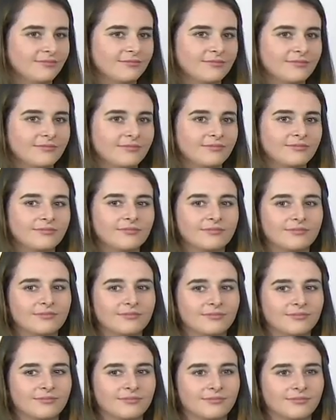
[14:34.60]

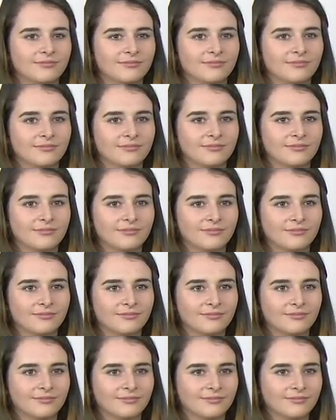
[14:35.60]

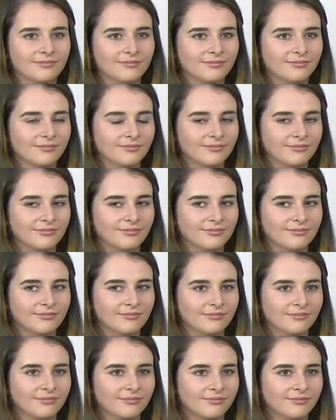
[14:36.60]

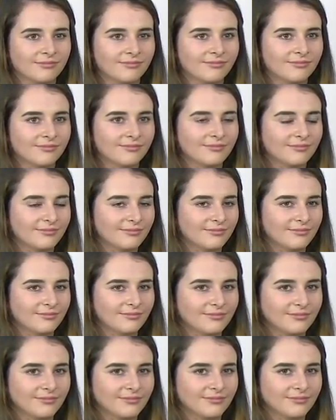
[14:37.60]

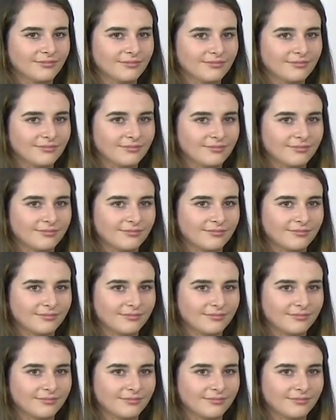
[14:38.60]
The person shown says nothing.